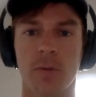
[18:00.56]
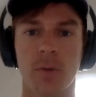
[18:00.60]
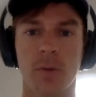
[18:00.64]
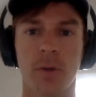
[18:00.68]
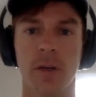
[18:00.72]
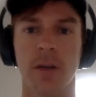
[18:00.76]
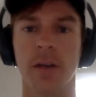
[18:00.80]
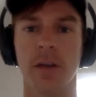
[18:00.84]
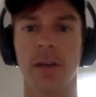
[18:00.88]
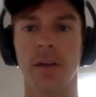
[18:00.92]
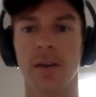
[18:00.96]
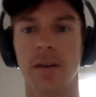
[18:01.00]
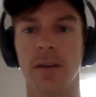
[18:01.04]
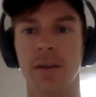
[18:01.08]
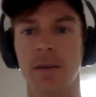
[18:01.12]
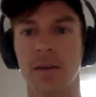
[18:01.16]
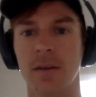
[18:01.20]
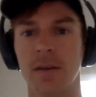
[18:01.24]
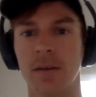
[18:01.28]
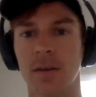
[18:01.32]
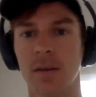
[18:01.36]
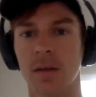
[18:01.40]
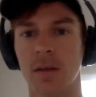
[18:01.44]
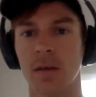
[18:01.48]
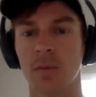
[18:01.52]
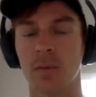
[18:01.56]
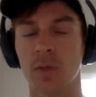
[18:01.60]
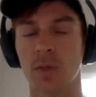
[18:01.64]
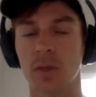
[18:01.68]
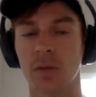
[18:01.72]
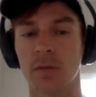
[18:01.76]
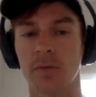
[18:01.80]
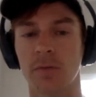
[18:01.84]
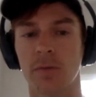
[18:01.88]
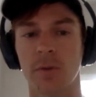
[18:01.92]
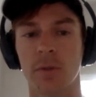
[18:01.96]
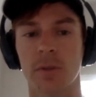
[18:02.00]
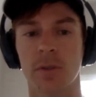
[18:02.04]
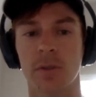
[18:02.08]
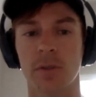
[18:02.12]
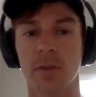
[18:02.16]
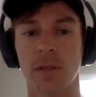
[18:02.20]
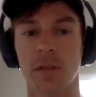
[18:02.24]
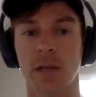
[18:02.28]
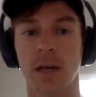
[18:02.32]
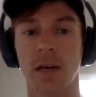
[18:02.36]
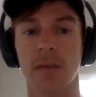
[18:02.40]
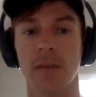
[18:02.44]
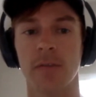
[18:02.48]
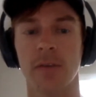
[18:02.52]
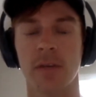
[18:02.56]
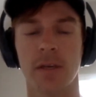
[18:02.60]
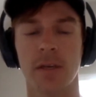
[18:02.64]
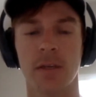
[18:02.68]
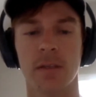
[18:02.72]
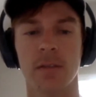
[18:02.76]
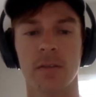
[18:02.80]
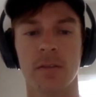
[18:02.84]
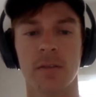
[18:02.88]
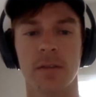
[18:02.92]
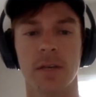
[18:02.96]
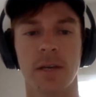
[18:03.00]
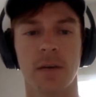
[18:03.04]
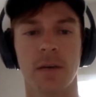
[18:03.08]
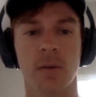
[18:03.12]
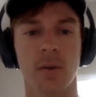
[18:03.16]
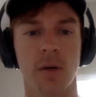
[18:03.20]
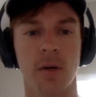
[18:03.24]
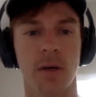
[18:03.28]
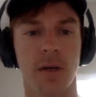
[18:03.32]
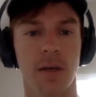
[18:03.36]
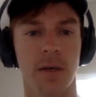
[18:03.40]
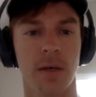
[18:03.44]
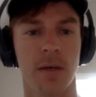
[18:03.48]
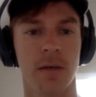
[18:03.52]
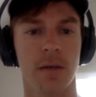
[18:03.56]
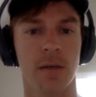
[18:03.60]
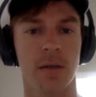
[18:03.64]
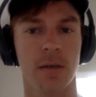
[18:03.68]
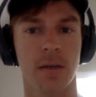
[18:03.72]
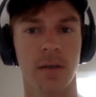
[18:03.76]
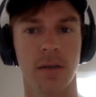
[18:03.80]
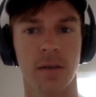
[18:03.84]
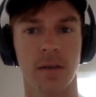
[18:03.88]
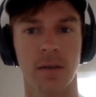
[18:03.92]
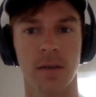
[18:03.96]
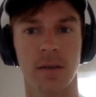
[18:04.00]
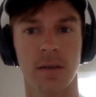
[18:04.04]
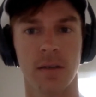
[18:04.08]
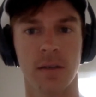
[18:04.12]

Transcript: for it um, you can force a lot of errors that way uh,